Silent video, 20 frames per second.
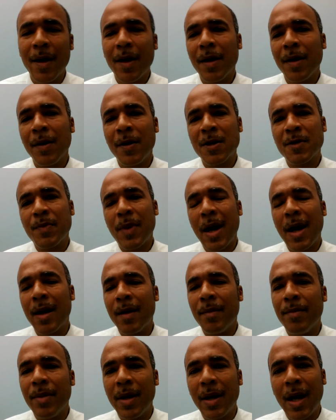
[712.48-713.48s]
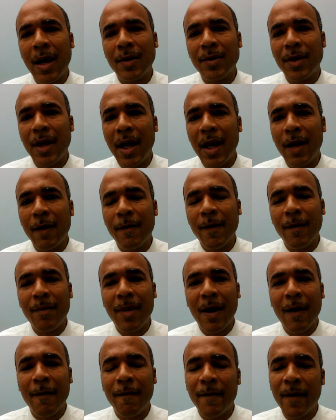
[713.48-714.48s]
And it's probably been outdated for
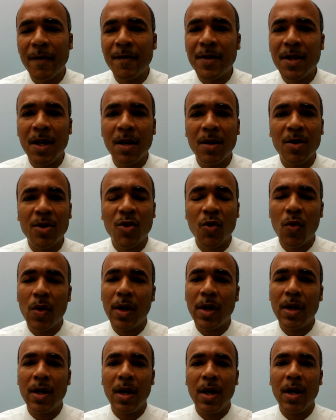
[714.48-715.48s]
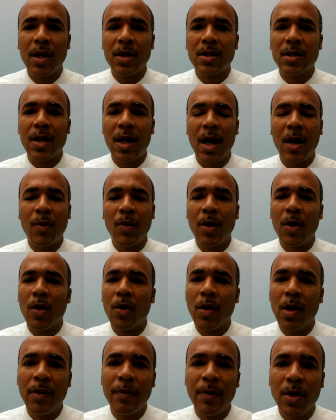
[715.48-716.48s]
about 15 or 20 years now. We
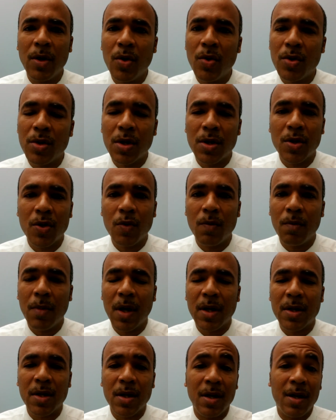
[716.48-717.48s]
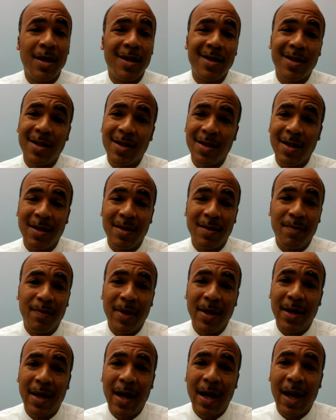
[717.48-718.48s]
don't even use it too much because it's
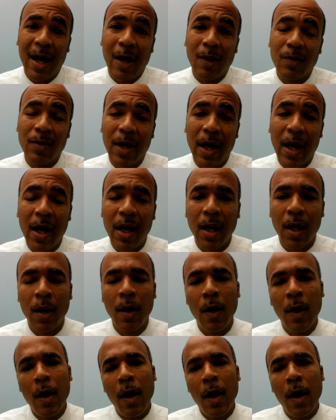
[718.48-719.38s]
been that outdated.